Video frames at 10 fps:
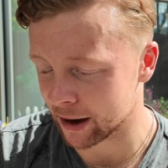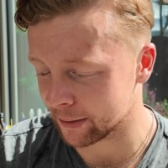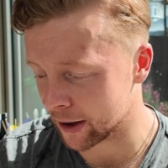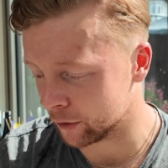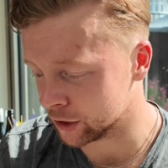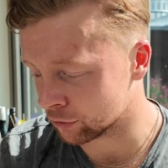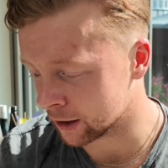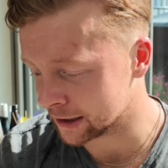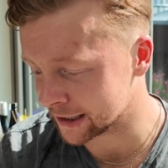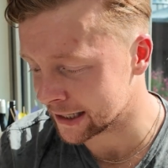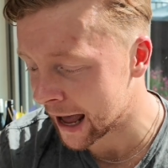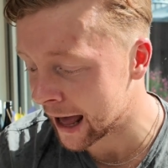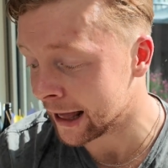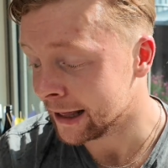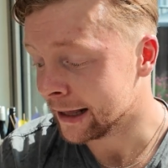out there on your runs. And
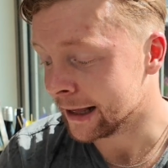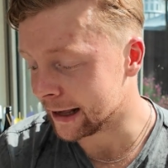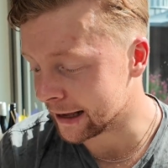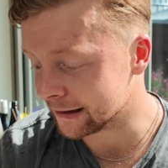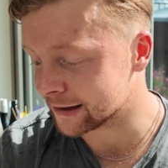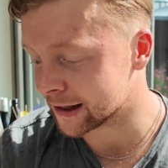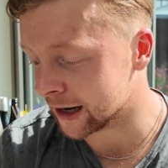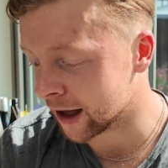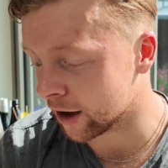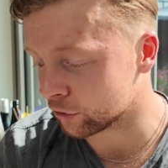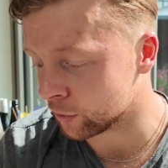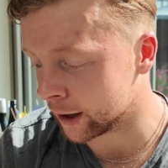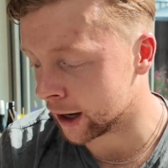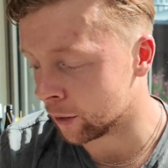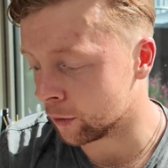that is the last
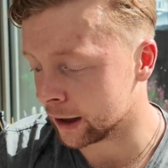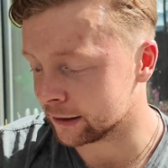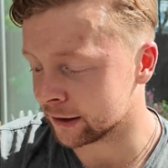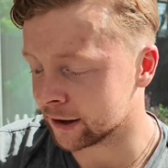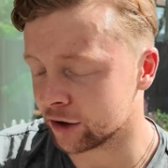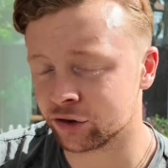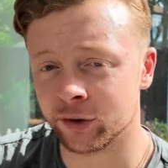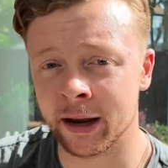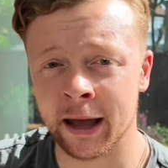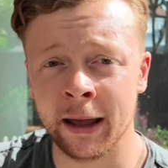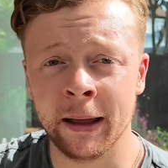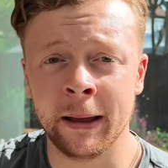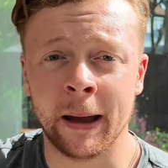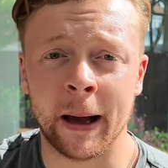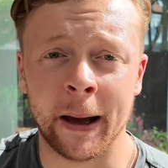one I wanted to touch on there.
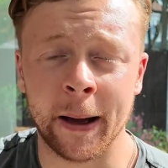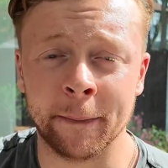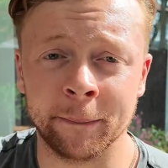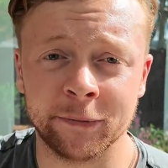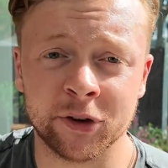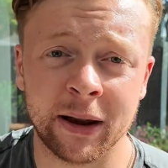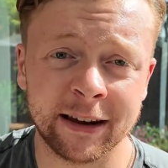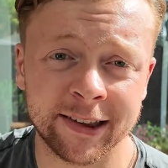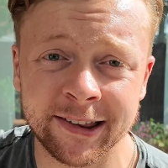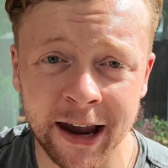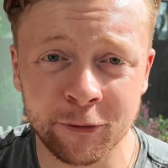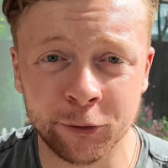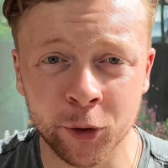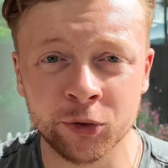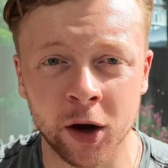So that's the 10
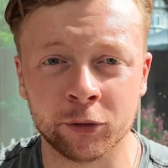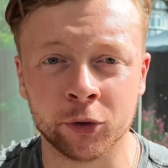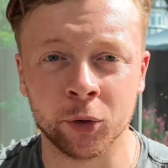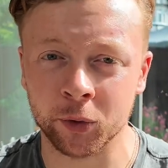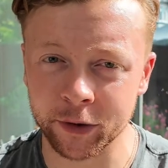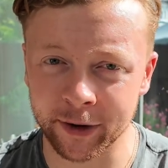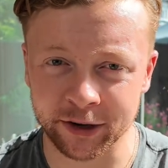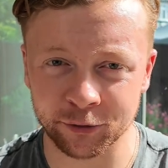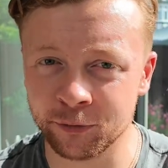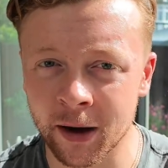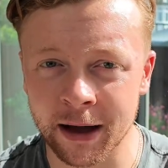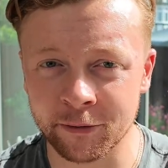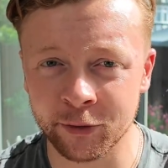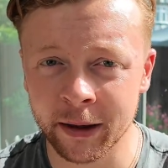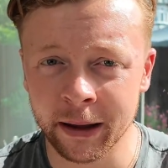foods overall. You've had your
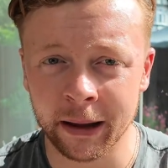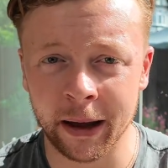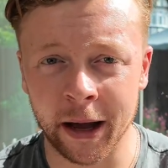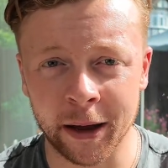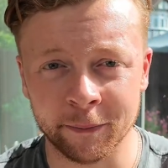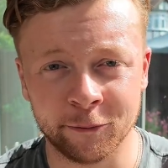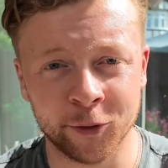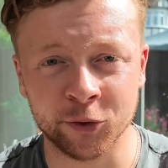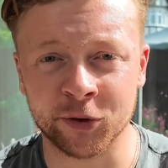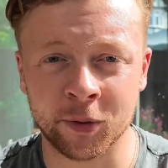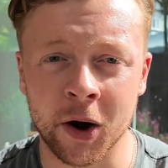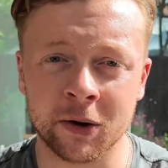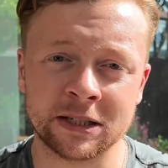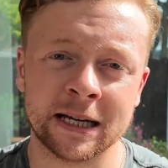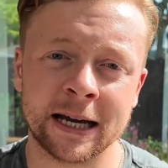5 foods to
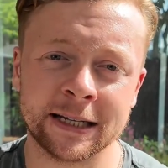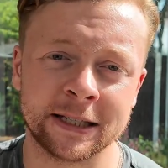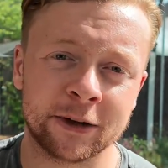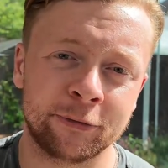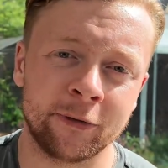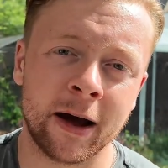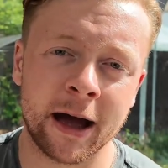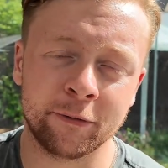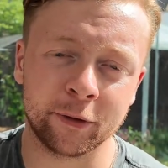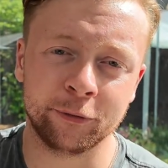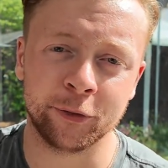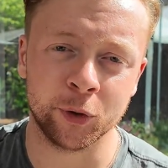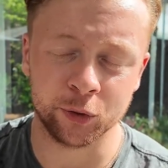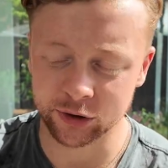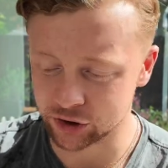prioritize and your 5
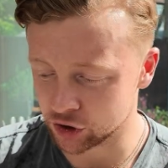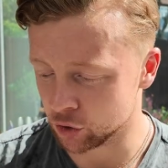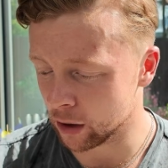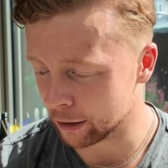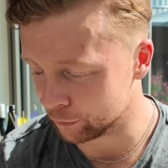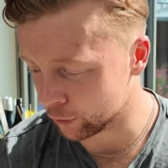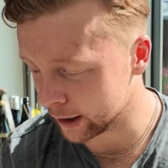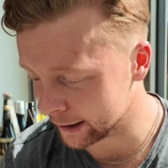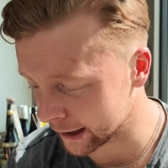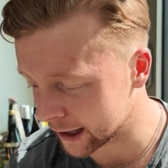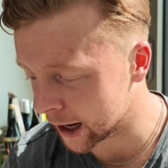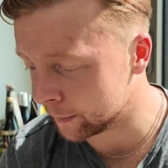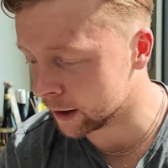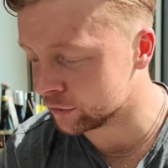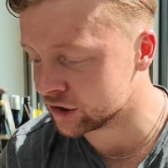foods to avoid. A
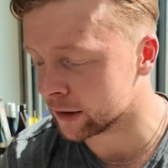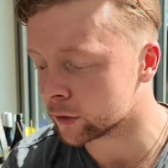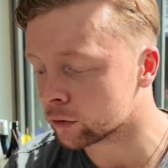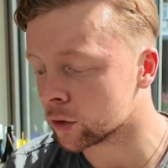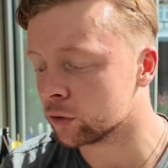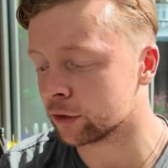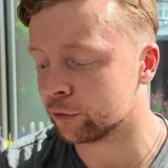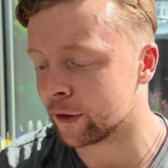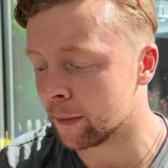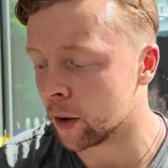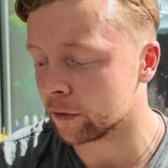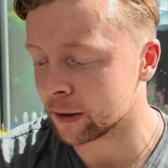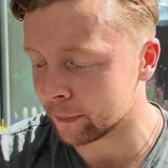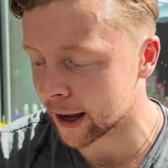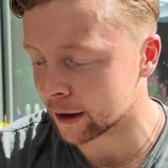couple of general rules of thumb off
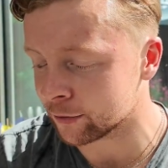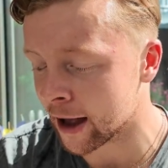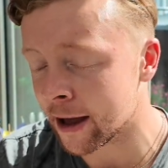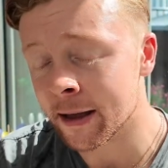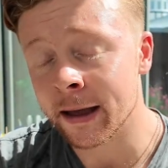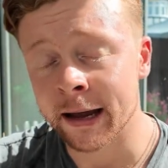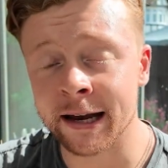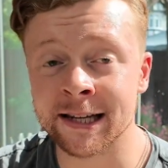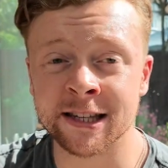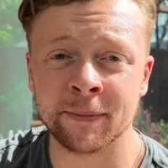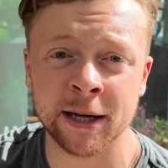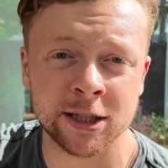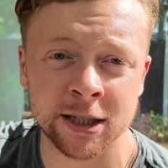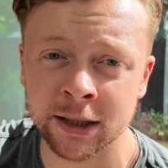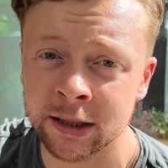the back of that is, as I
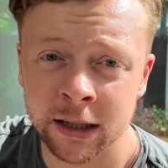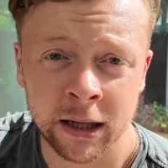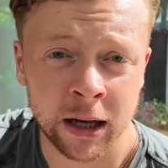mentioned,